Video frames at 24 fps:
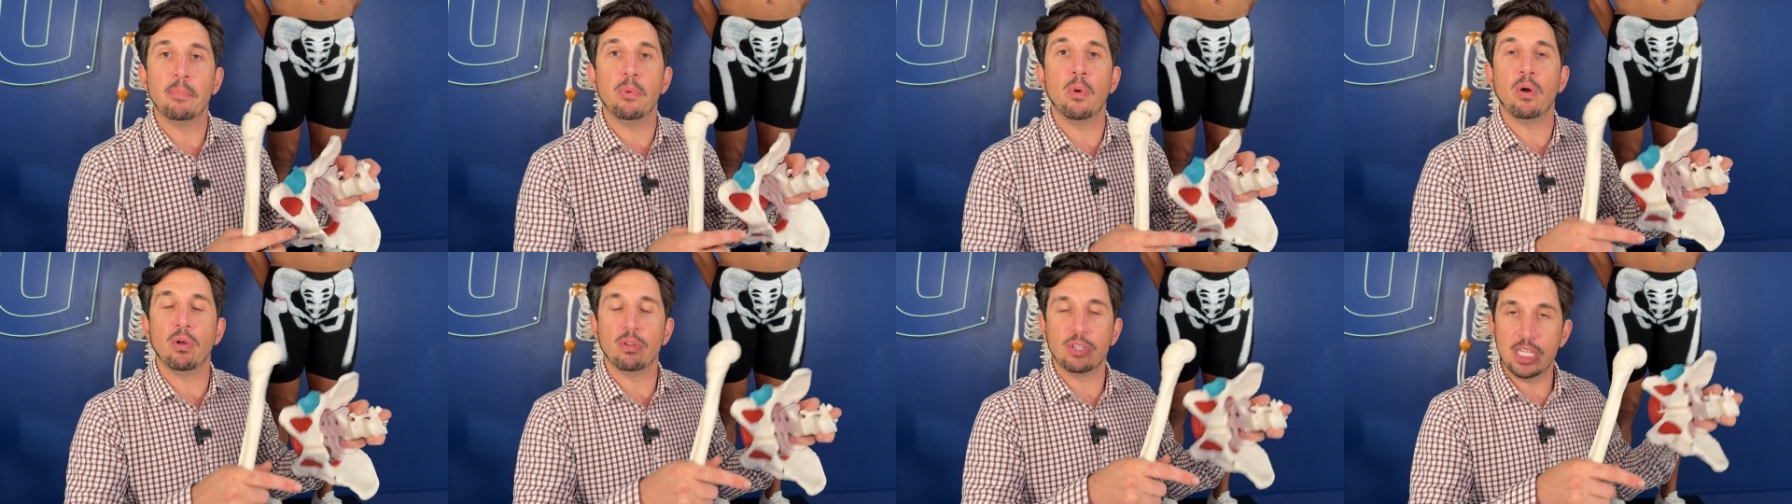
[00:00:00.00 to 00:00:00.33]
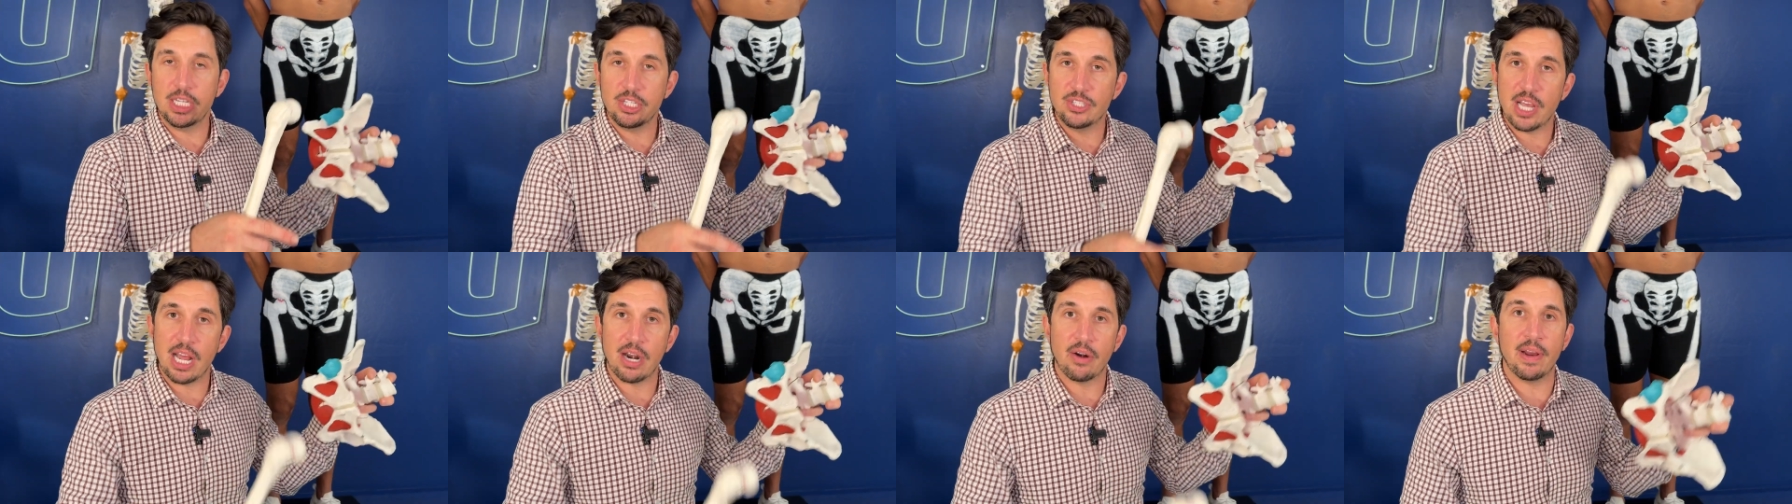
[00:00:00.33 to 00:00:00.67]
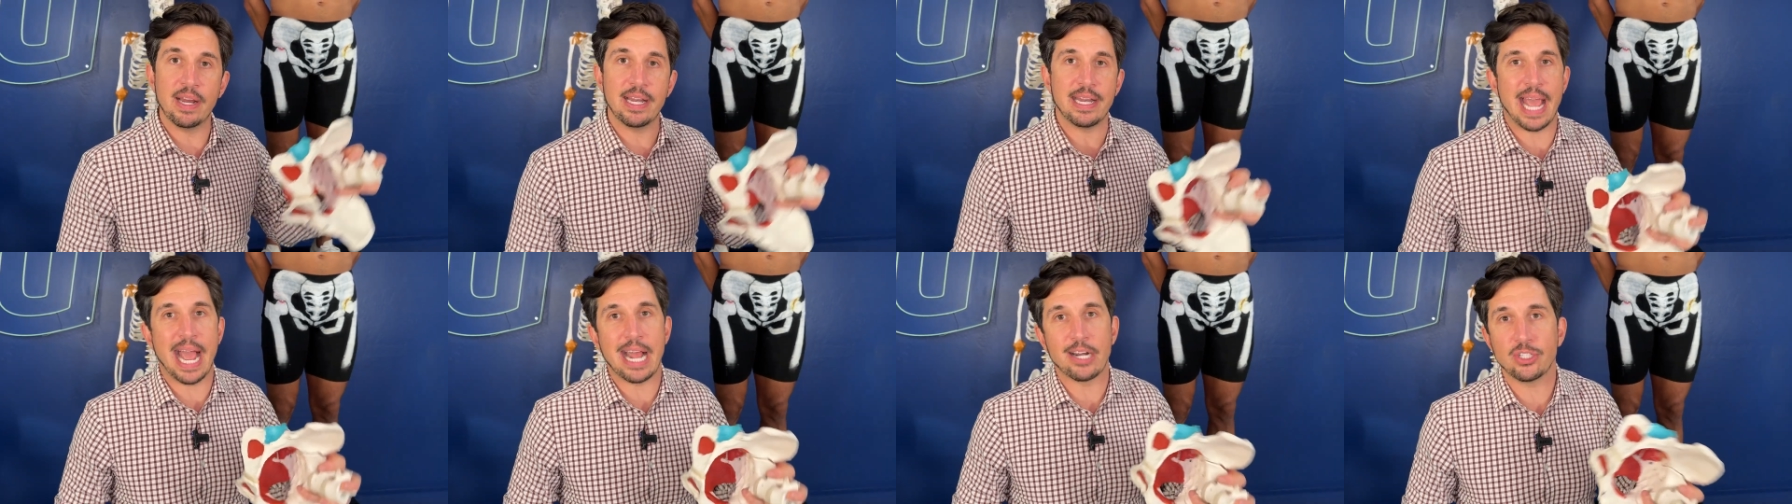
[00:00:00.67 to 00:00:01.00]
will
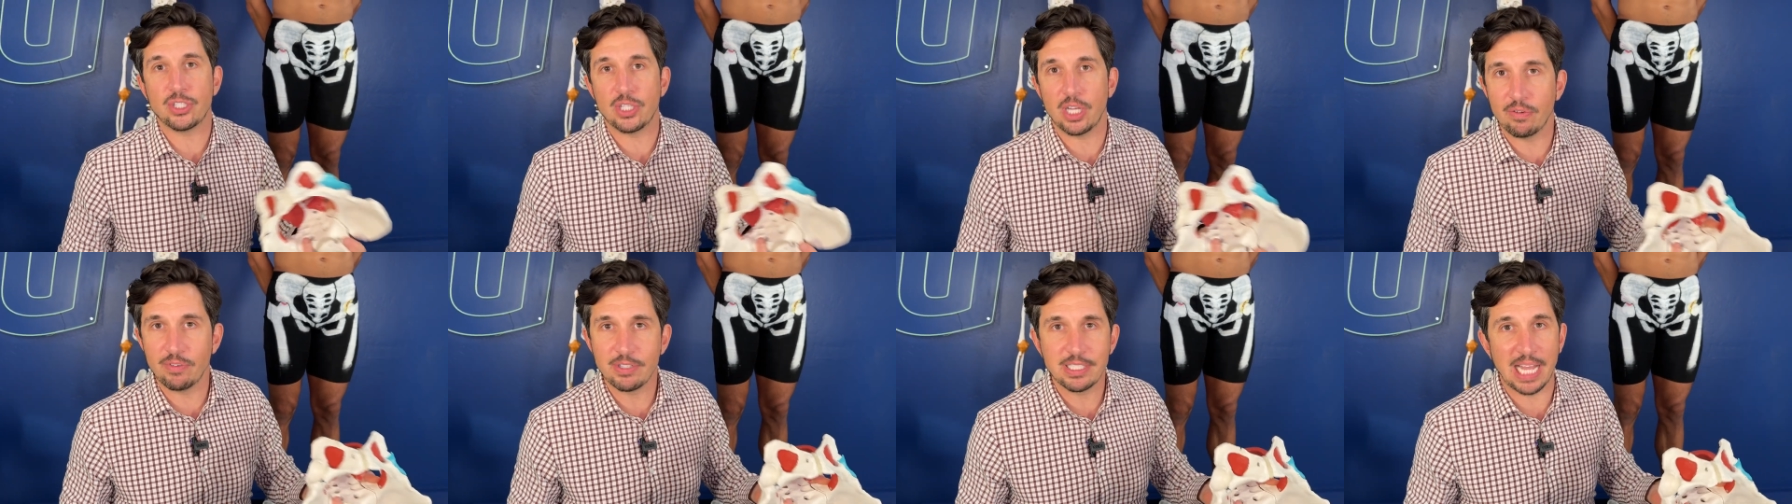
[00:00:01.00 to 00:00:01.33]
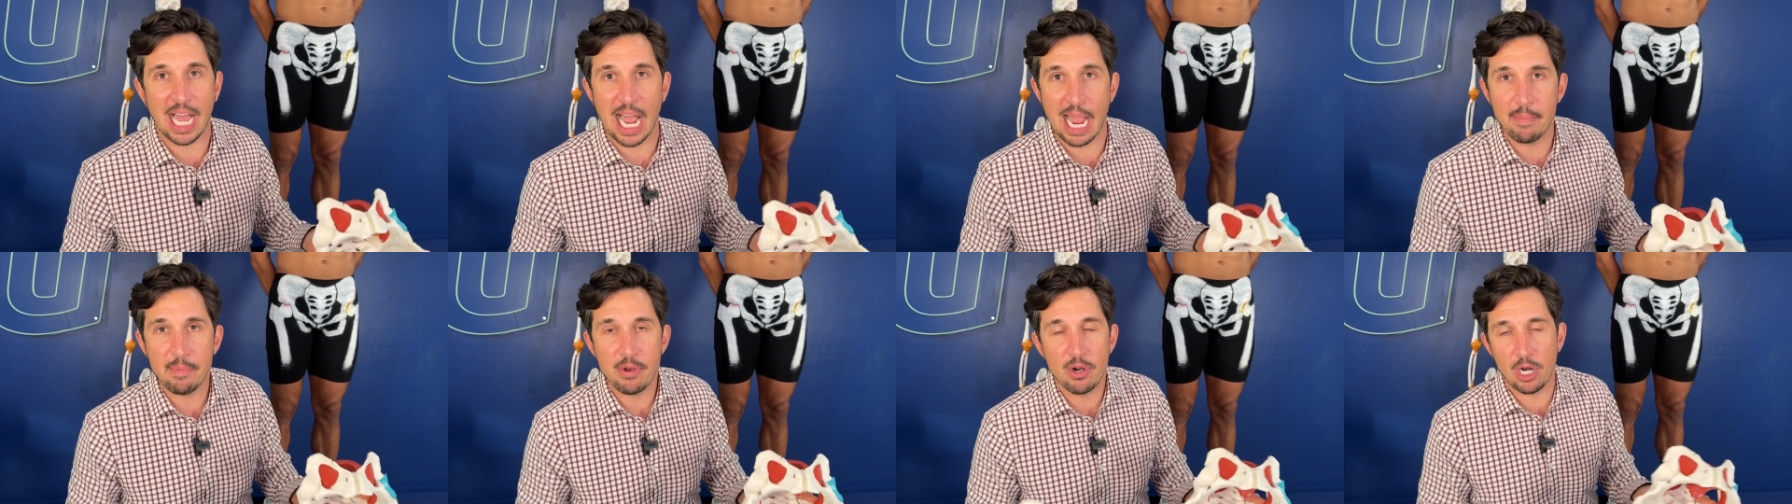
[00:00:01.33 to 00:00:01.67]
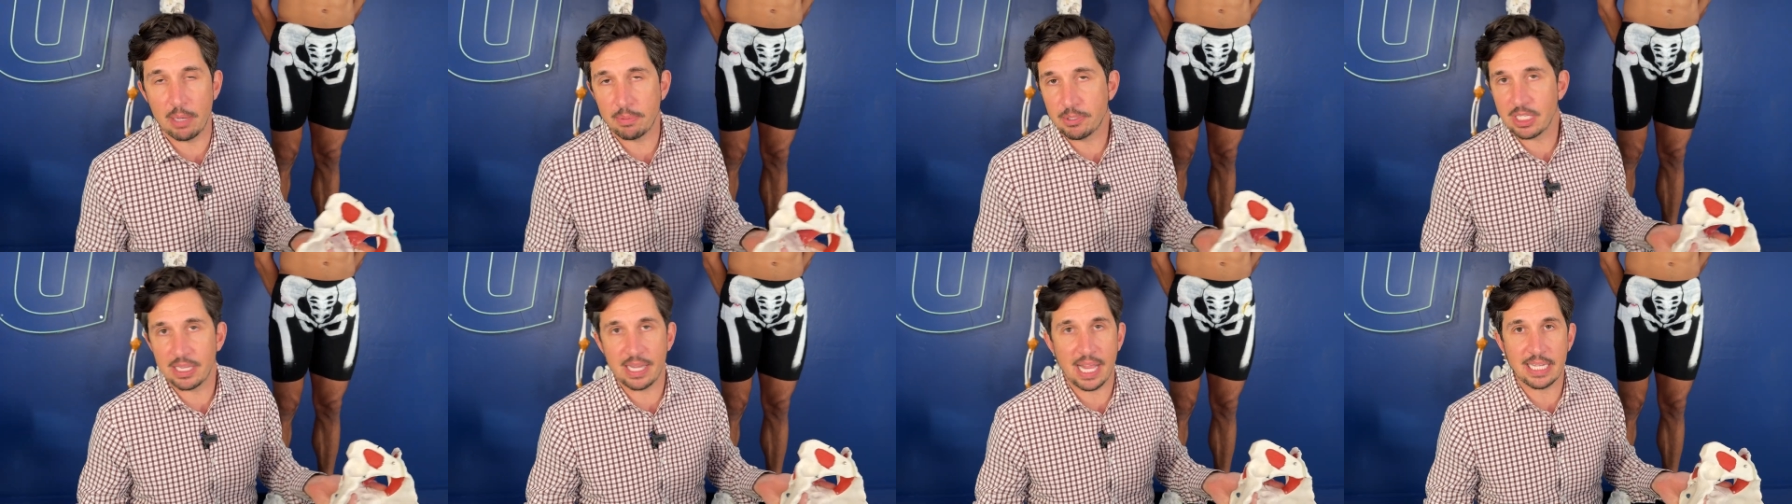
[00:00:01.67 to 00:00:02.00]
degenerate naturally over time. Your
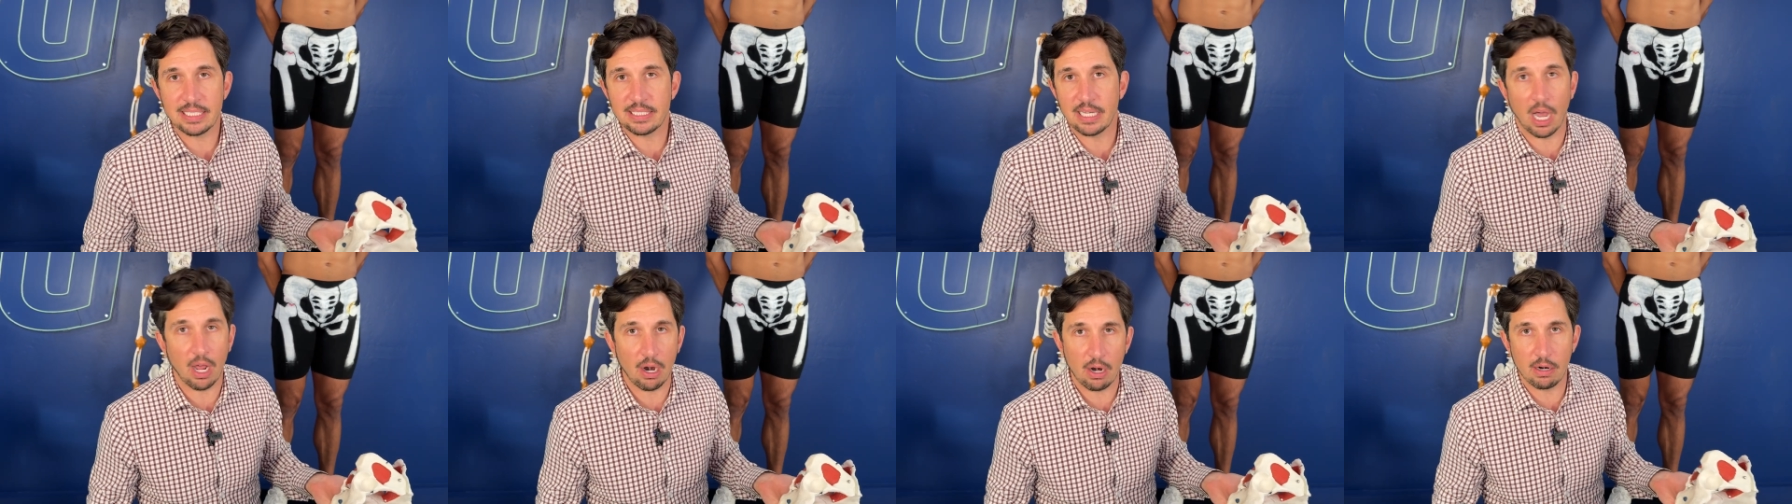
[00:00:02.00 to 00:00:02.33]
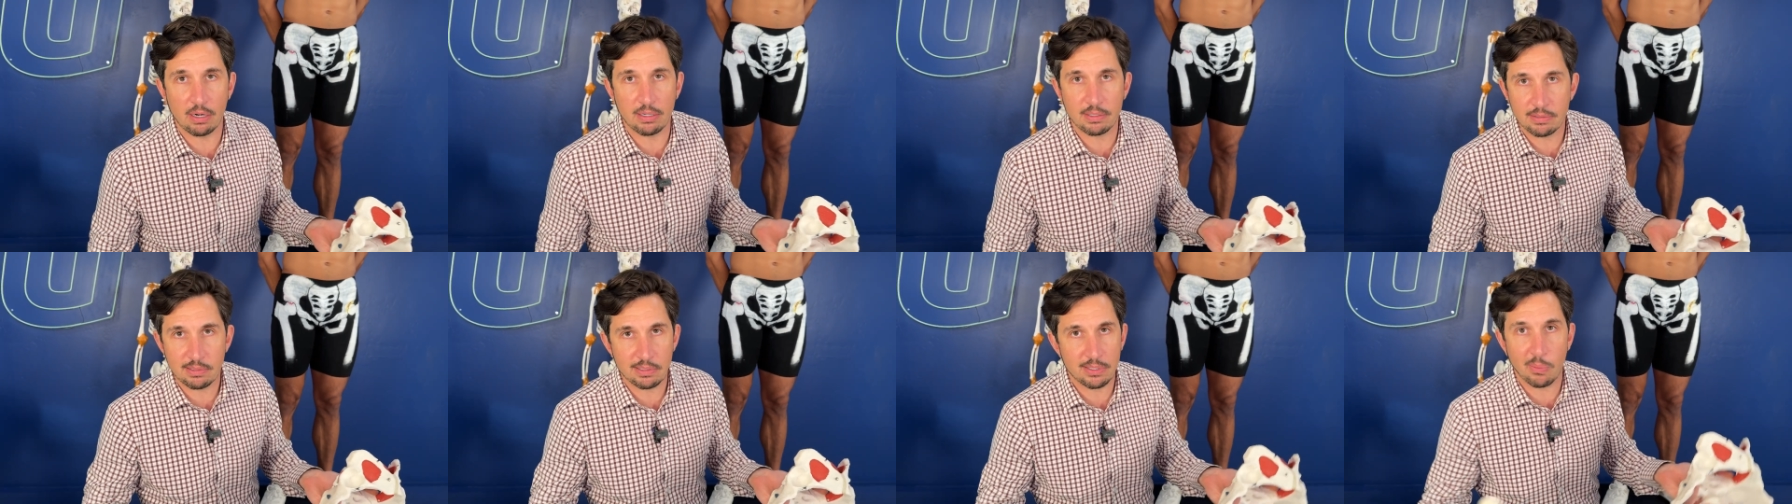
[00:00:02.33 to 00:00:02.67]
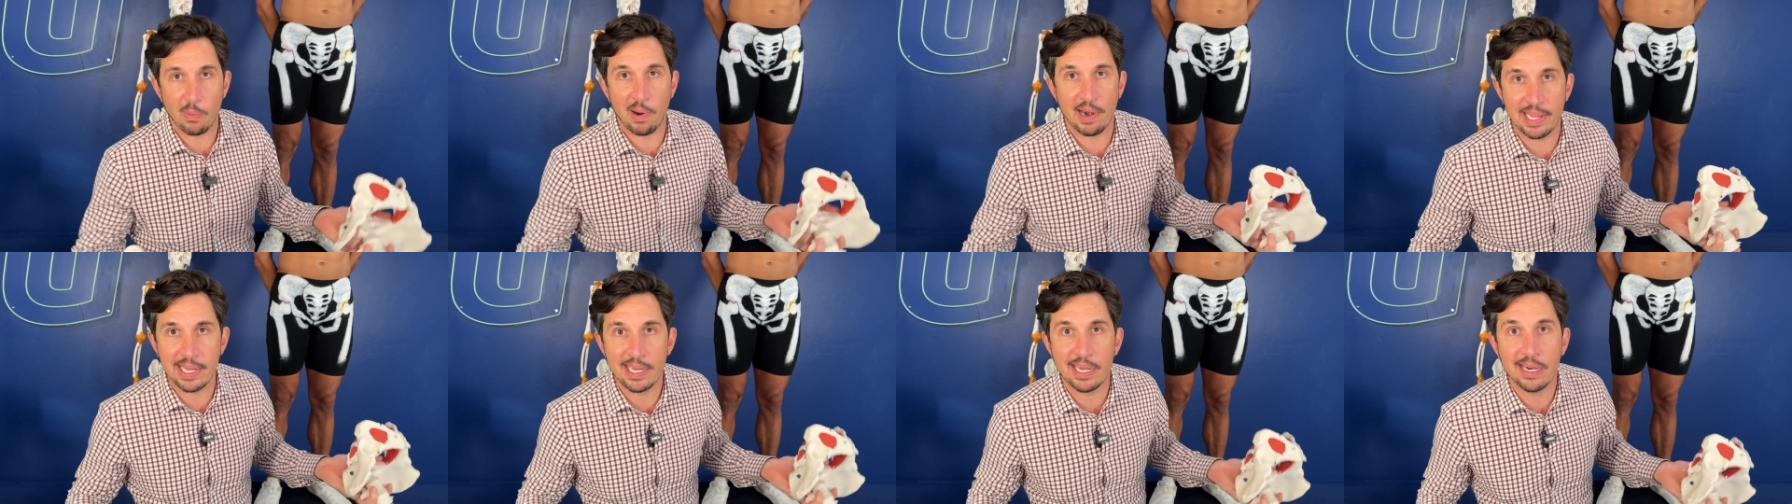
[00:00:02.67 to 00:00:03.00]
hip should last 120